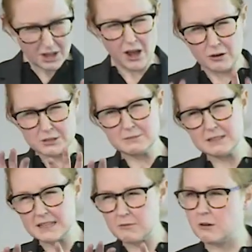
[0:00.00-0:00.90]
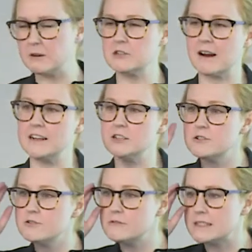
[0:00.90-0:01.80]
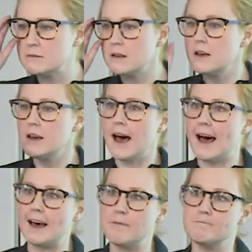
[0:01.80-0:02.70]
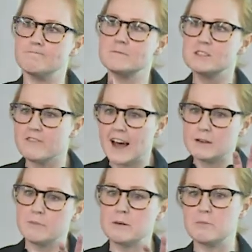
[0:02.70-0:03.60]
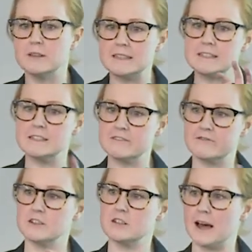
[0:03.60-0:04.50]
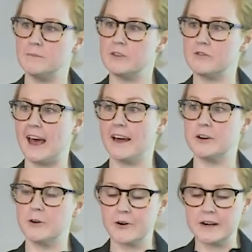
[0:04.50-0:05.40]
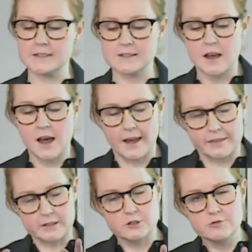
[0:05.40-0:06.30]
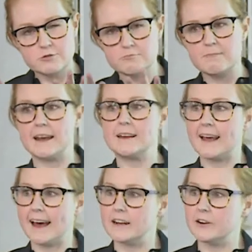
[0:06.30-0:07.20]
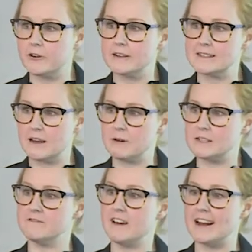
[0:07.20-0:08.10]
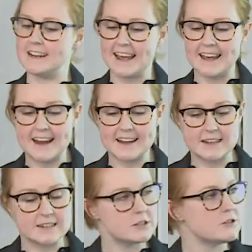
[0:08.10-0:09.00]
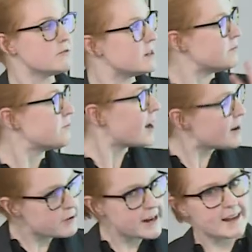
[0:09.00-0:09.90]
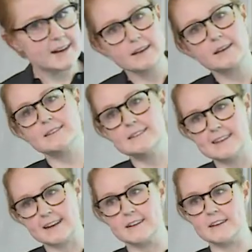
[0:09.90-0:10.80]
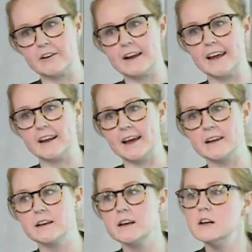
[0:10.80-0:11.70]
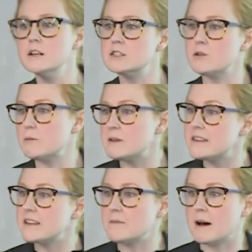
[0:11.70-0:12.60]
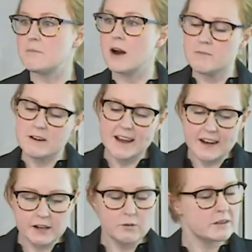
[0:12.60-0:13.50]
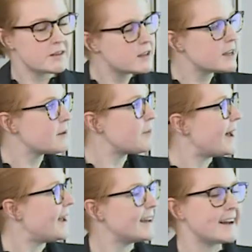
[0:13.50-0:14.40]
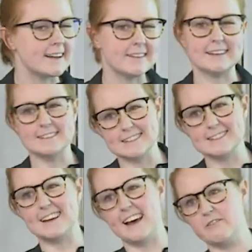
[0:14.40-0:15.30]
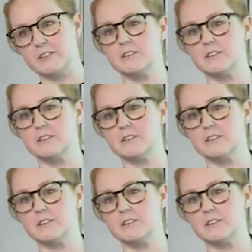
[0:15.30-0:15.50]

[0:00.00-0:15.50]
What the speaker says: ultimately what we're trying to do is divide people into different types of categories, and the two main categories that we're dividing headache into are primary headache and secondary headache. So when we think about primary headache, we're thinking about headache that doesn't have